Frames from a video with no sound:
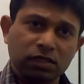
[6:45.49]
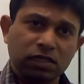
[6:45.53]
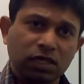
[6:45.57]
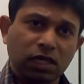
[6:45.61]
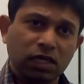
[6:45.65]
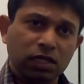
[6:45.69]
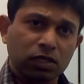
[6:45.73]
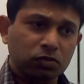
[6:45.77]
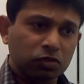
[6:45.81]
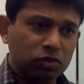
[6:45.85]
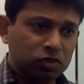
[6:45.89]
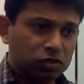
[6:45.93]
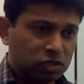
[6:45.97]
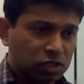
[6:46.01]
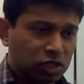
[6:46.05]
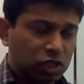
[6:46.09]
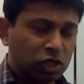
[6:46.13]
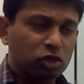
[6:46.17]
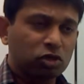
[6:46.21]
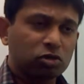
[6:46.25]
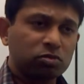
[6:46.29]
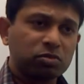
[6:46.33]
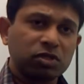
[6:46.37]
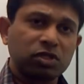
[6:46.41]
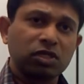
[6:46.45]
In other words,
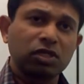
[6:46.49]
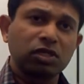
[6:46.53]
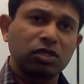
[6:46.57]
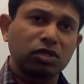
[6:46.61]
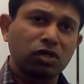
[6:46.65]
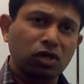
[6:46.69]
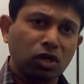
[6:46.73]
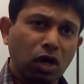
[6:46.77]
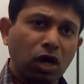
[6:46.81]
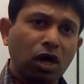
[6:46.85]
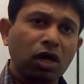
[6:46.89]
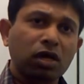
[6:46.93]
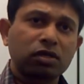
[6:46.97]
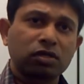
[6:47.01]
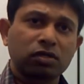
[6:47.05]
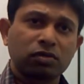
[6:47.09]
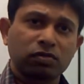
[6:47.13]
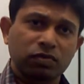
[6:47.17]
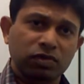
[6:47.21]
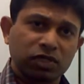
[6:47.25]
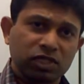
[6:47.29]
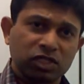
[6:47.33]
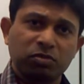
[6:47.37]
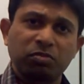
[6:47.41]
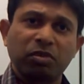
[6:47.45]
cubes did not
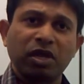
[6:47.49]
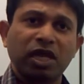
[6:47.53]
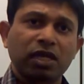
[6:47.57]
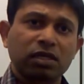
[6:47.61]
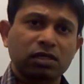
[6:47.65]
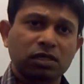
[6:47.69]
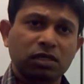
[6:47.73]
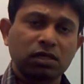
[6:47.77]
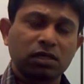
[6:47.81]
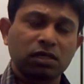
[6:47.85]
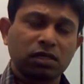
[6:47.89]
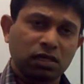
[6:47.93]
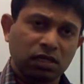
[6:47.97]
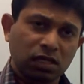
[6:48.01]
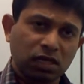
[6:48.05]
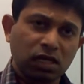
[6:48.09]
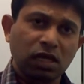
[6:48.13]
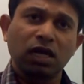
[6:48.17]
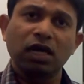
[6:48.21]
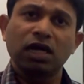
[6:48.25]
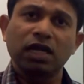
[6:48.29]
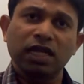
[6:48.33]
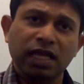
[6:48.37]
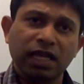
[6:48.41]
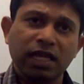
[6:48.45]
respect
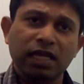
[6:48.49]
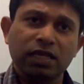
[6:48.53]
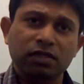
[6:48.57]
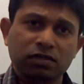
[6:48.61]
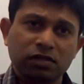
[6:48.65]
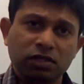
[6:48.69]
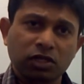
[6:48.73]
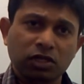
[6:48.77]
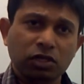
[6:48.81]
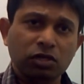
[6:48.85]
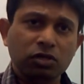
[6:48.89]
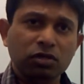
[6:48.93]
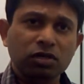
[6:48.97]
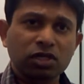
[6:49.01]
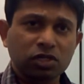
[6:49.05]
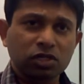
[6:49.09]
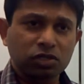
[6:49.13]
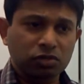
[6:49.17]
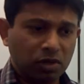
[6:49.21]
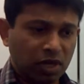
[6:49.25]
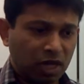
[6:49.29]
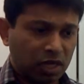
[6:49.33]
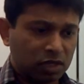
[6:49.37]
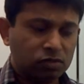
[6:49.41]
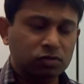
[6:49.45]
AX security. You
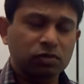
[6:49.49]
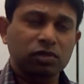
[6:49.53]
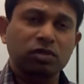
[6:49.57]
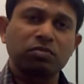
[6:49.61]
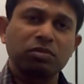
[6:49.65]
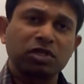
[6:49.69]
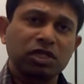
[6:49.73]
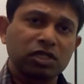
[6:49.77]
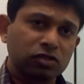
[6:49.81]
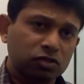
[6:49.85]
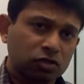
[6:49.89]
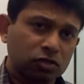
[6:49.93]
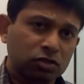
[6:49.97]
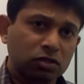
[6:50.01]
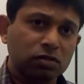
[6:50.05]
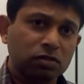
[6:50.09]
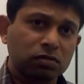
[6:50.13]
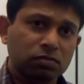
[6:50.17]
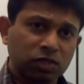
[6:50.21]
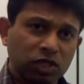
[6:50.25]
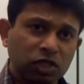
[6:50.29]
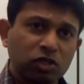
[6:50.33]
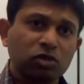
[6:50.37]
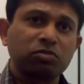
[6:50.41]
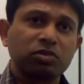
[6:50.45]
had to administer
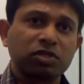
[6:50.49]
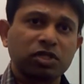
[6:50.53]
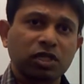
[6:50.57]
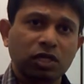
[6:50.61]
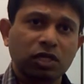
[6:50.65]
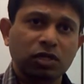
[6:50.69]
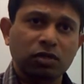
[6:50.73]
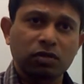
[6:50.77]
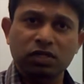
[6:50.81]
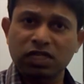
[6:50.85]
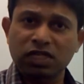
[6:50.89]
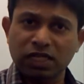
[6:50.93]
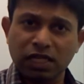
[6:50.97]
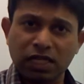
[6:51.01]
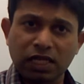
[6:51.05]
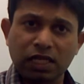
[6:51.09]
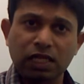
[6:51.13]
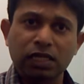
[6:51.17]
cube security